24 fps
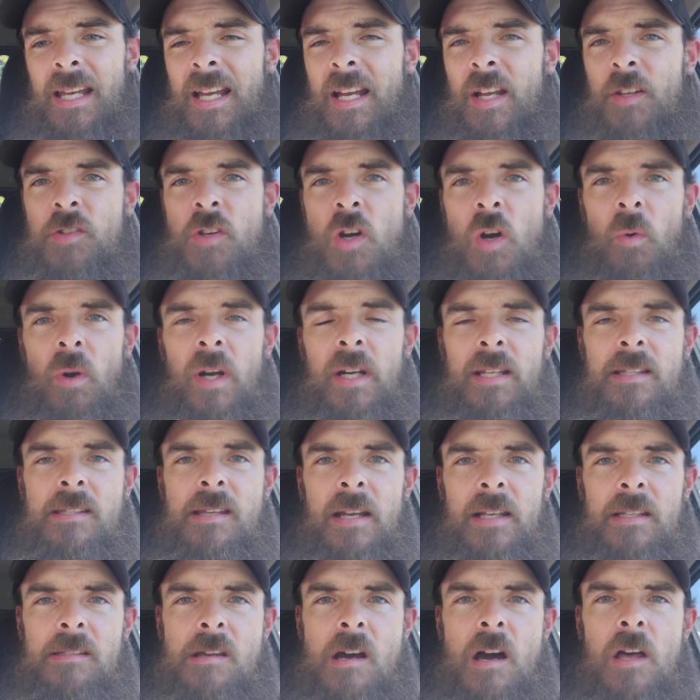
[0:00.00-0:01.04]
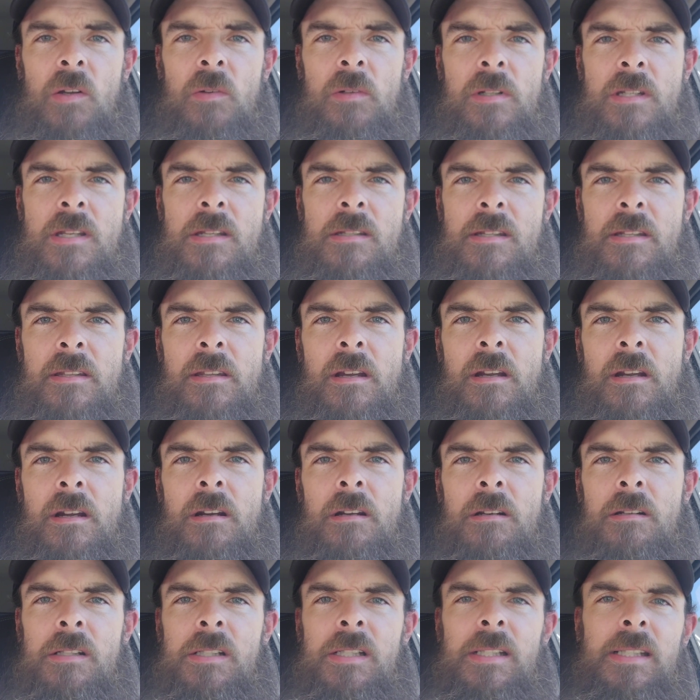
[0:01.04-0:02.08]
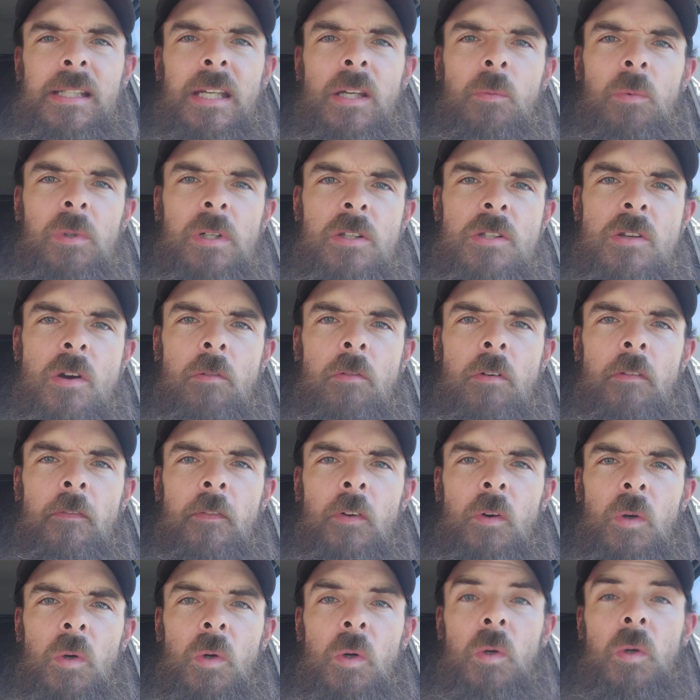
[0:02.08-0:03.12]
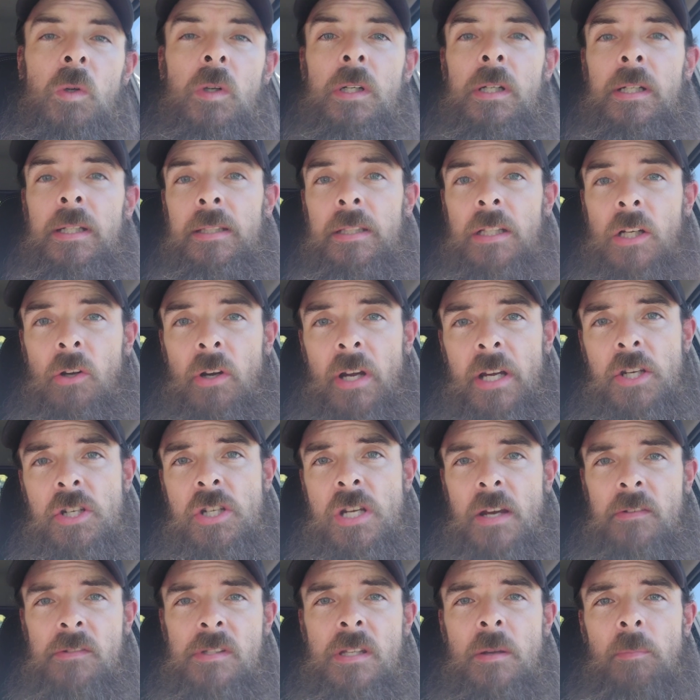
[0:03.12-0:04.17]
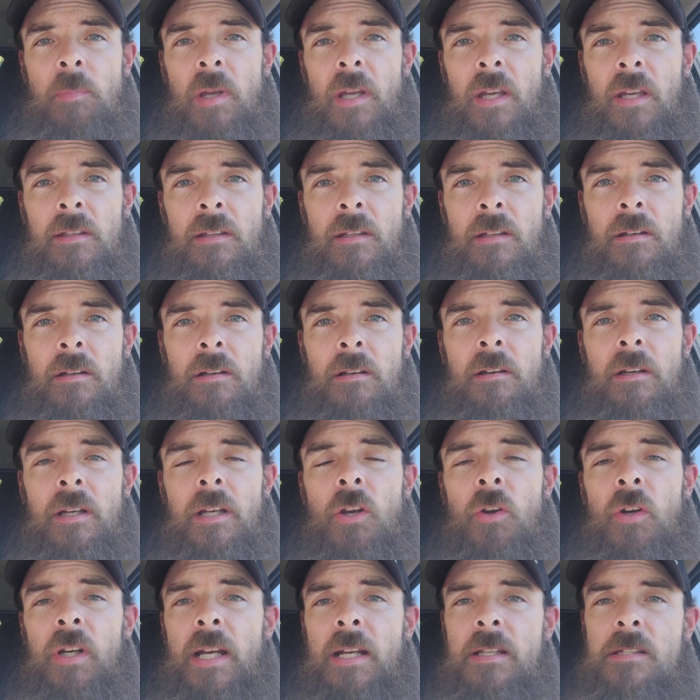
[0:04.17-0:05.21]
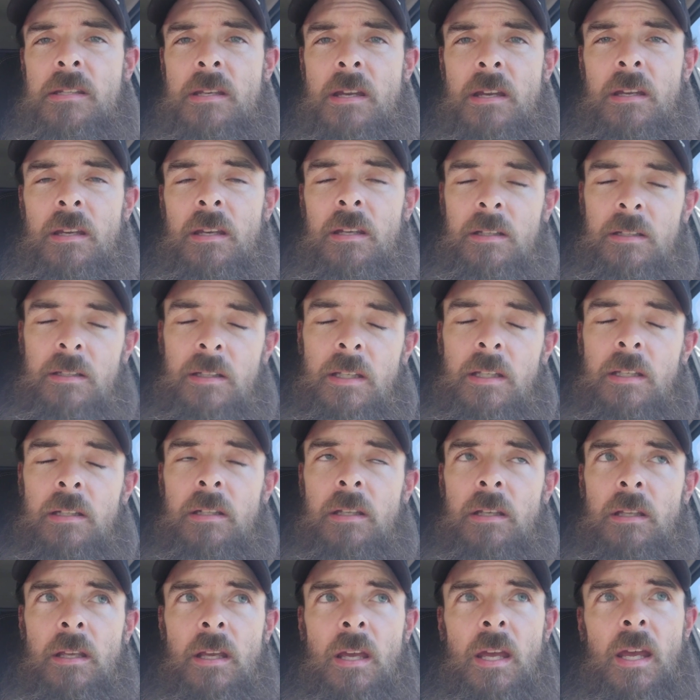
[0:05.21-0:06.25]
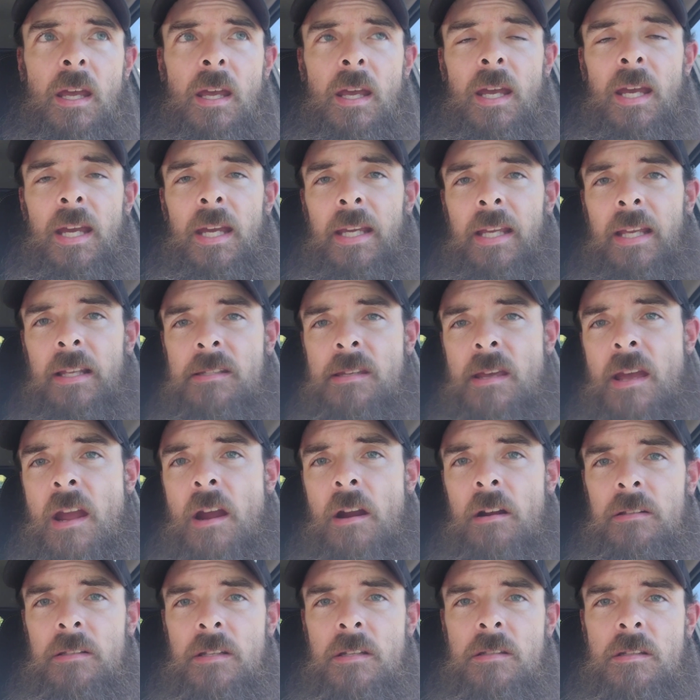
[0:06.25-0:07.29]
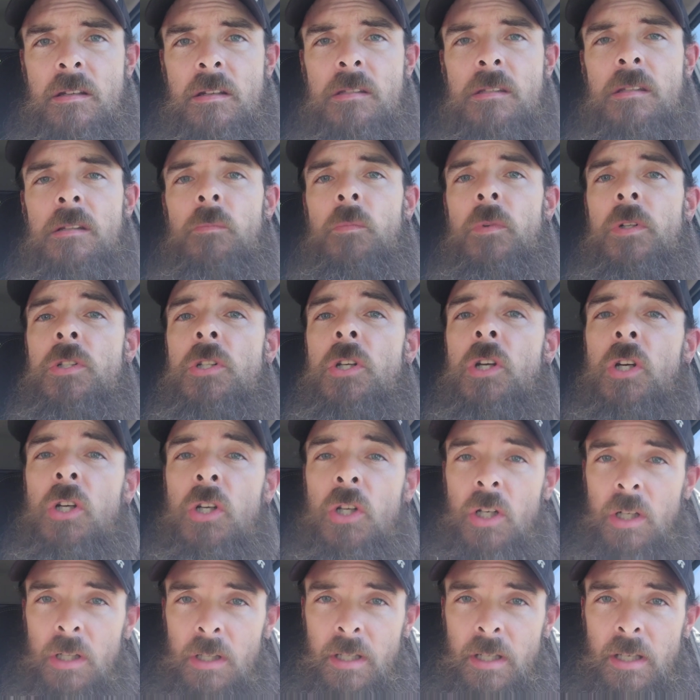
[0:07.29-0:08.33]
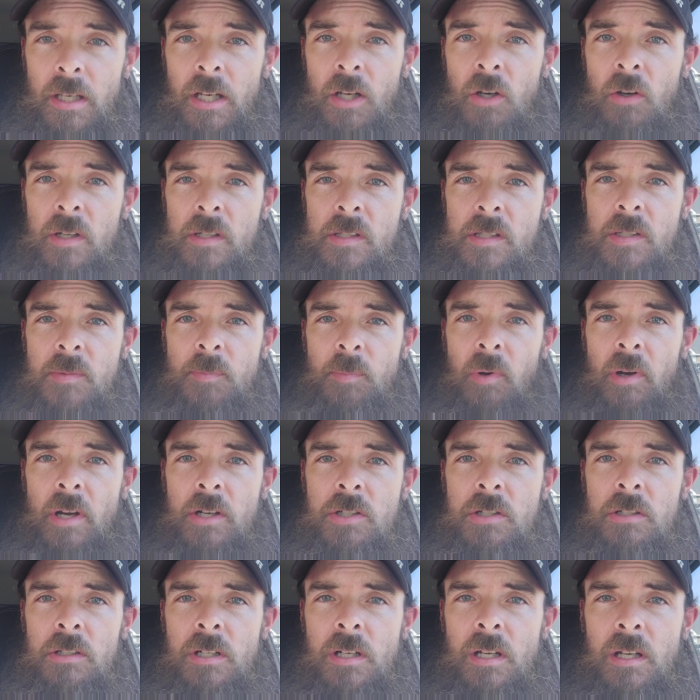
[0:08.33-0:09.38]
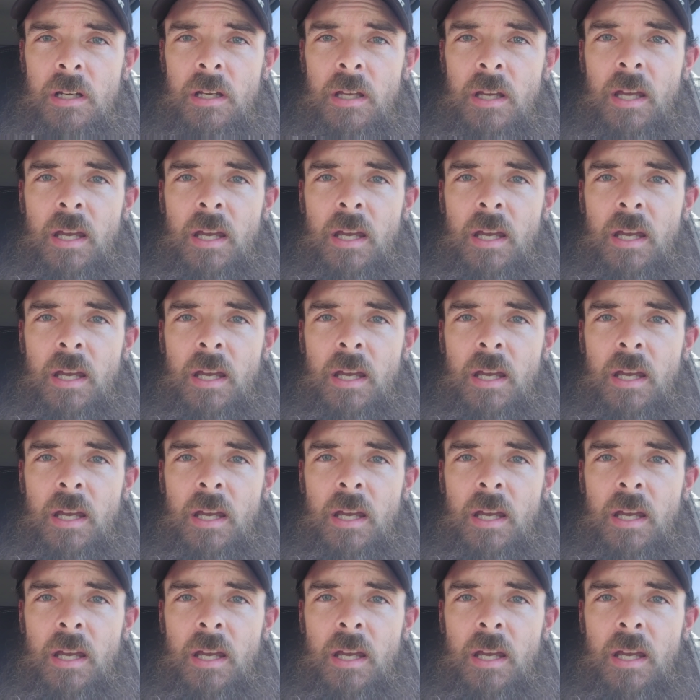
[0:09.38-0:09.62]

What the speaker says: It's already tight tolerances in there, and when it's over full and the crankshaft's dipping in there and creates, and it gets air in the system, which increases pressure,